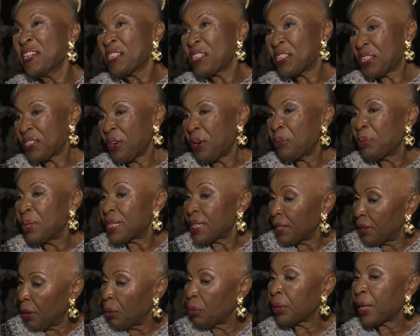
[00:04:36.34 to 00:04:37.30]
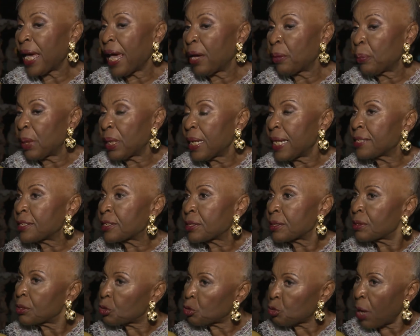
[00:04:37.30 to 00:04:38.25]
So we said, okay, well, let's
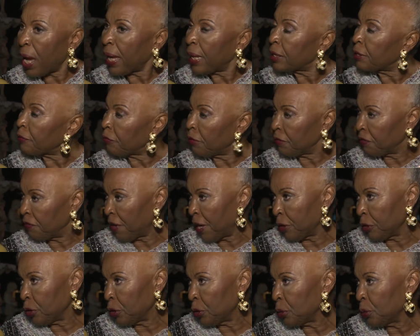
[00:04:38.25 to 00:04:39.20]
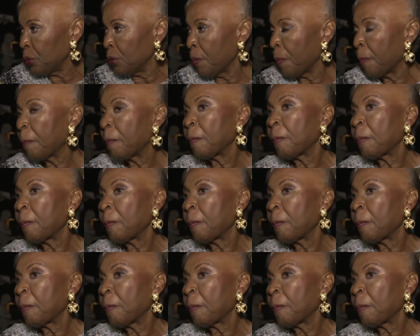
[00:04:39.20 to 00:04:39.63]
try a different venue